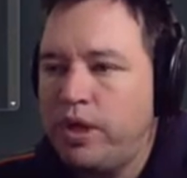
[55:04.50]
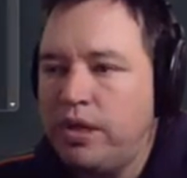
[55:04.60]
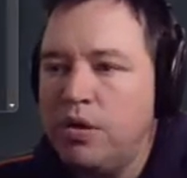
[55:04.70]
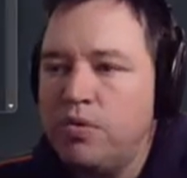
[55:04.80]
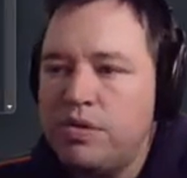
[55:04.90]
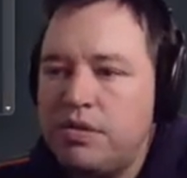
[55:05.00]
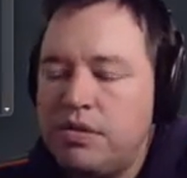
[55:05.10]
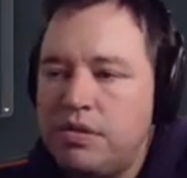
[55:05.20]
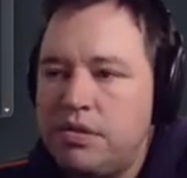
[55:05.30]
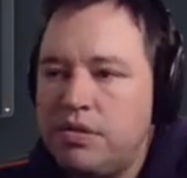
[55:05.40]
can go
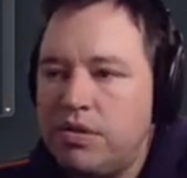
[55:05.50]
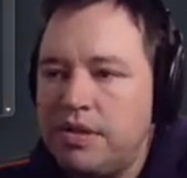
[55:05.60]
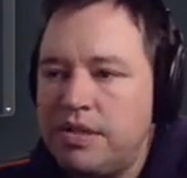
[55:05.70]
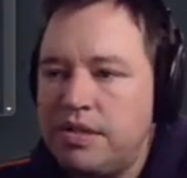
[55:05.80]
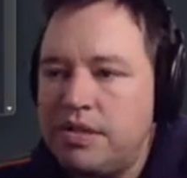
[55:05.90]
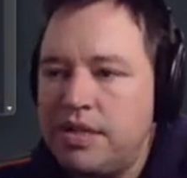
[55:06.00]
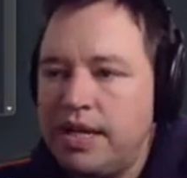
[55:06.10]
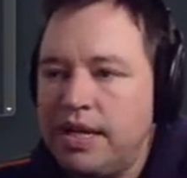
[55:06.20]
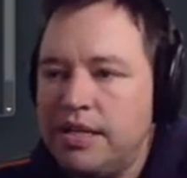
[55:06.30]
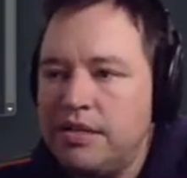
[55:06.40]
sort of
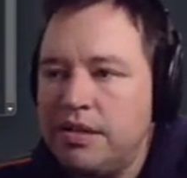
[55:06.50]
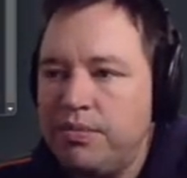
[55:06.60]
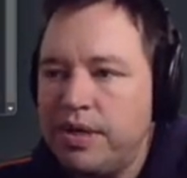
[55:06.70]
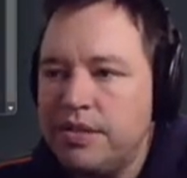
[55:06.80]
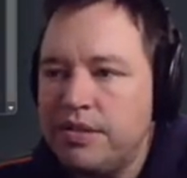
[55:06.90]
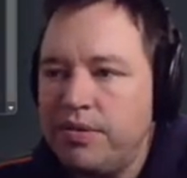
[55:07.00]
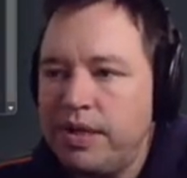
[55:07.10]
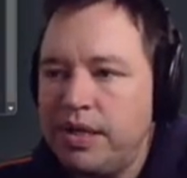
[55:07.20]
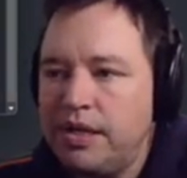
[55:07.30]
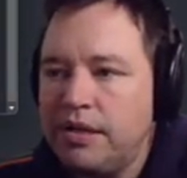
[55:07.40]
dig into what it's doing
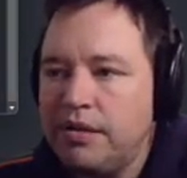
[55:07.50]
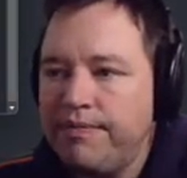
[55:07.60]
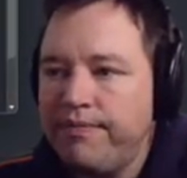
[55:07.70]
here.